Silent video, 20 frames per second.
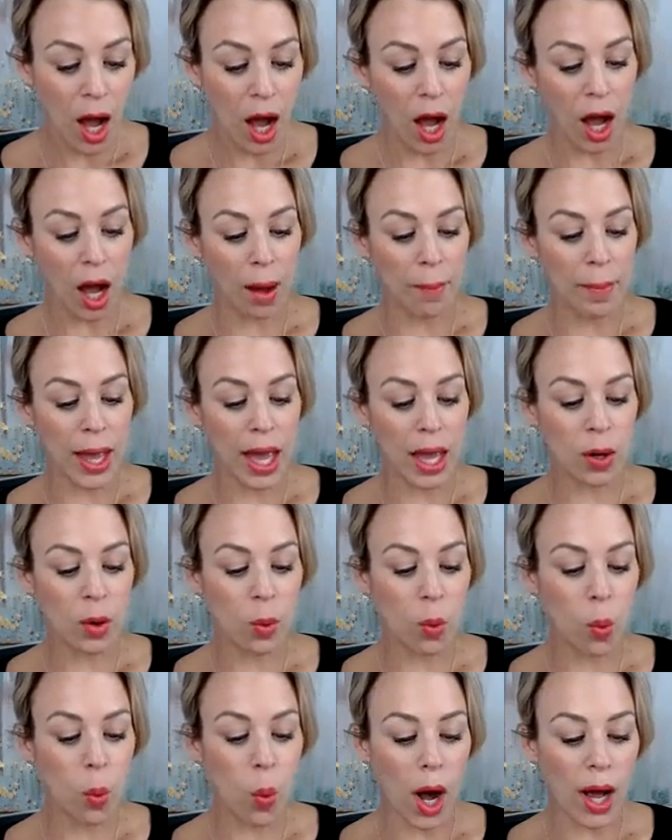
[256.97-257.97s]

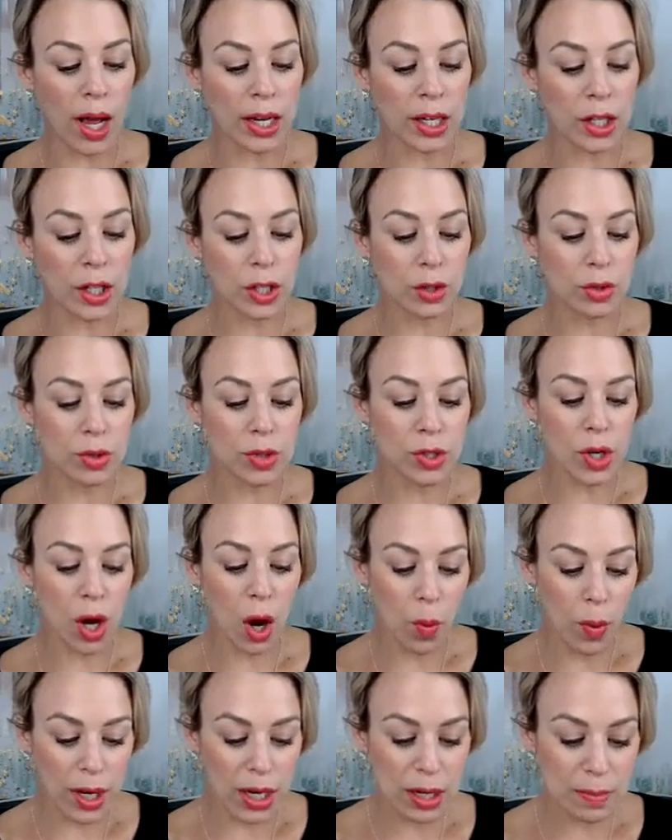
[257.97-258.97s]
And one, you
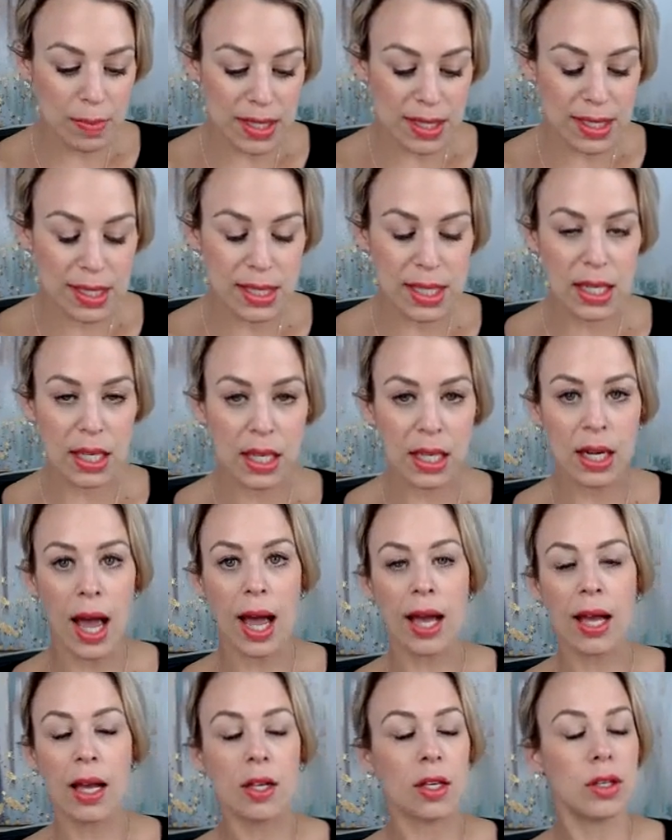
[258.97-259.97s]
don't want to be seen
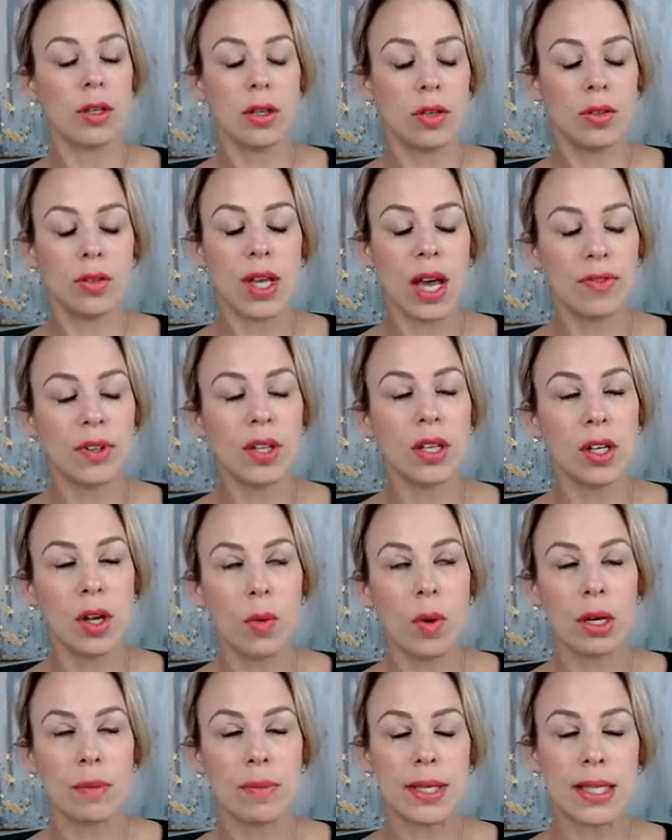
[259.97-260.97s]
you definitely
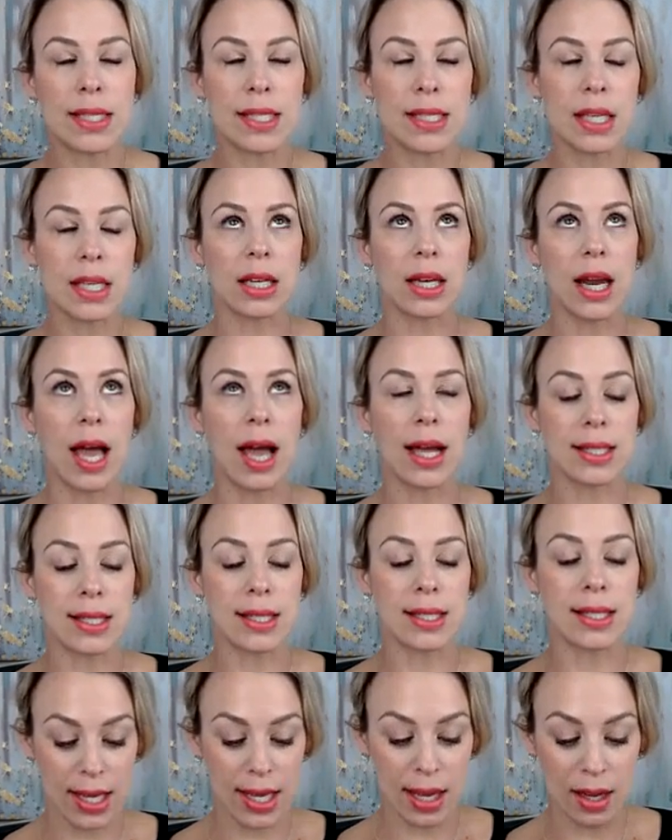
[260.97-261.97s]
don't want to be seen as
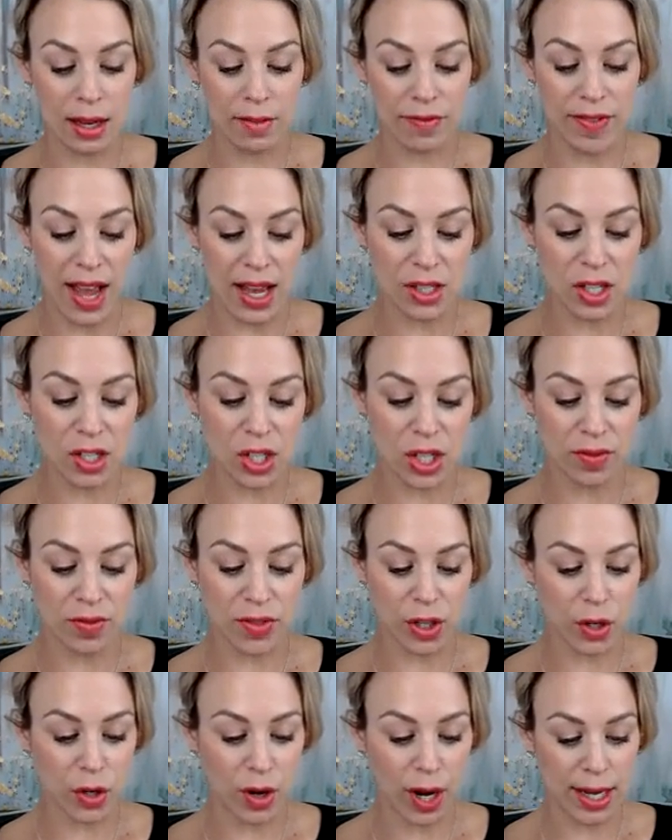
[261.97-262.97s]
taking advantage
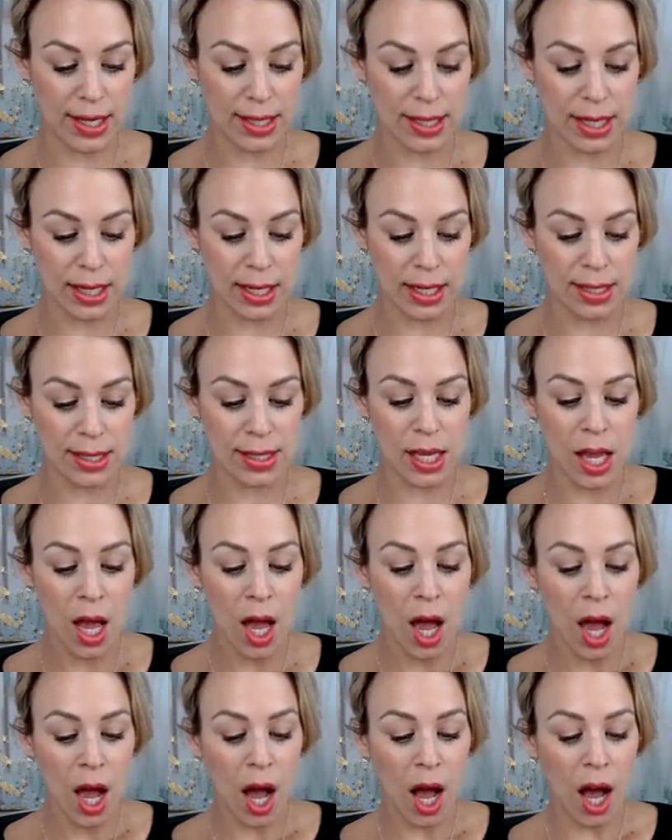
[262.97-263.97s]
of the crisis,
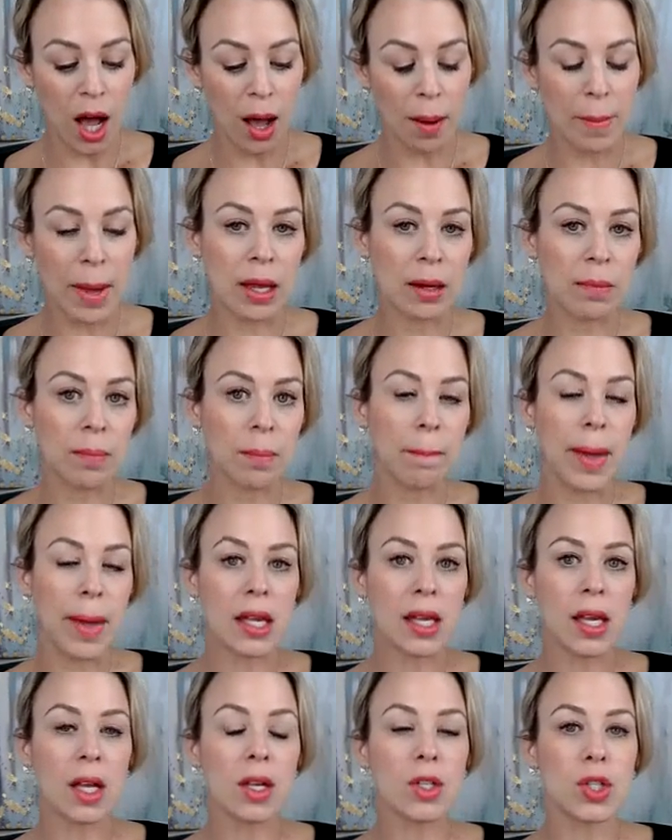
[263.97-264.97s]
and
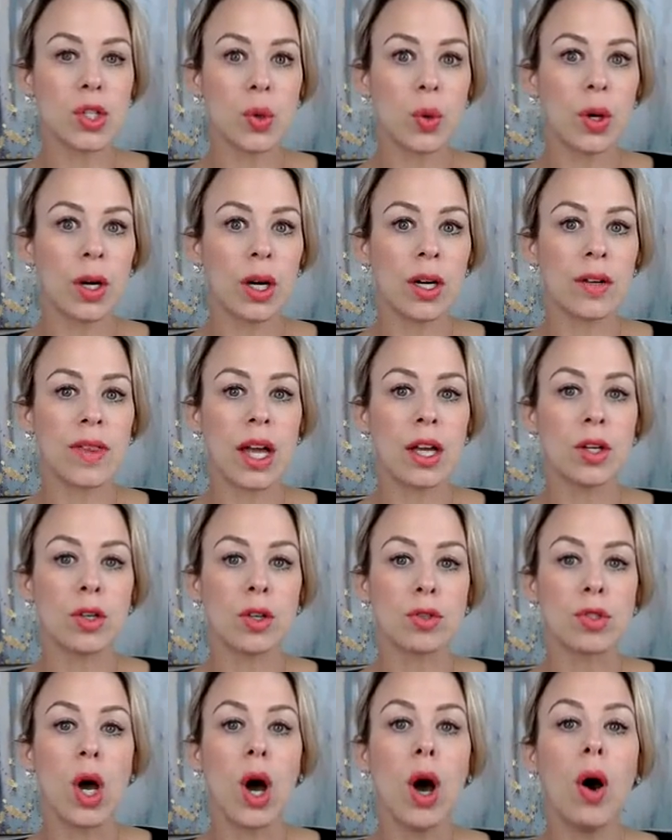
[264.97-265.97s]
making sure that
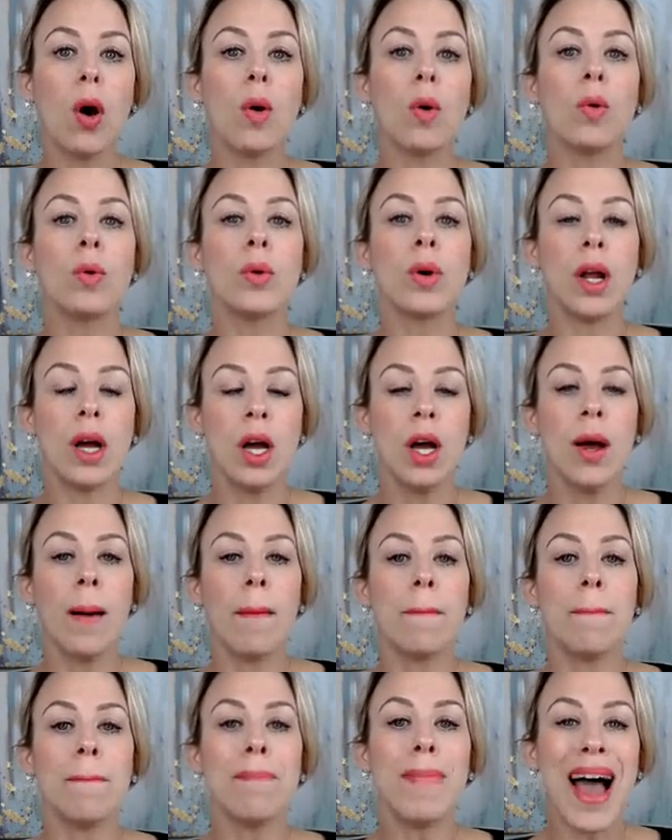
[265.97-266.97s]
your tone
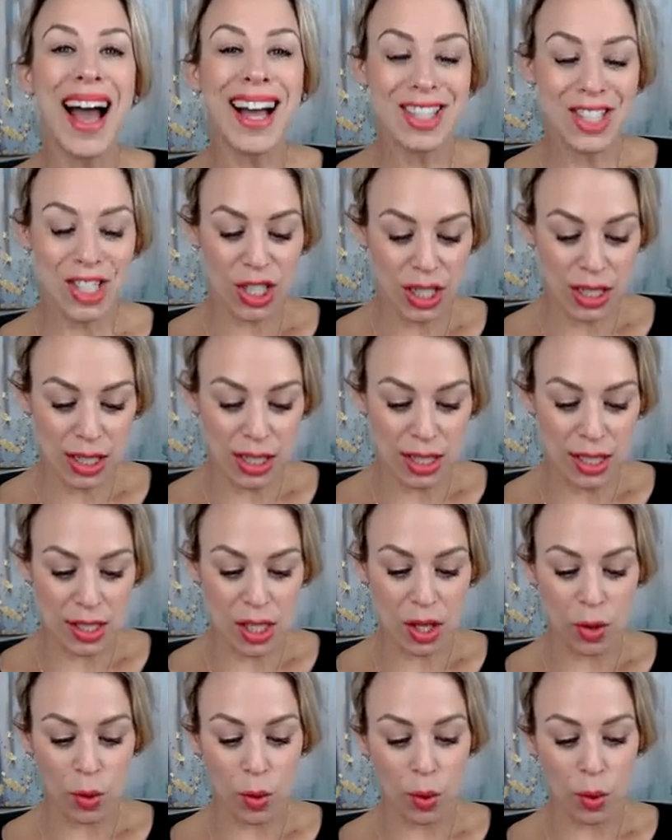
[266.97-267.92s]
matches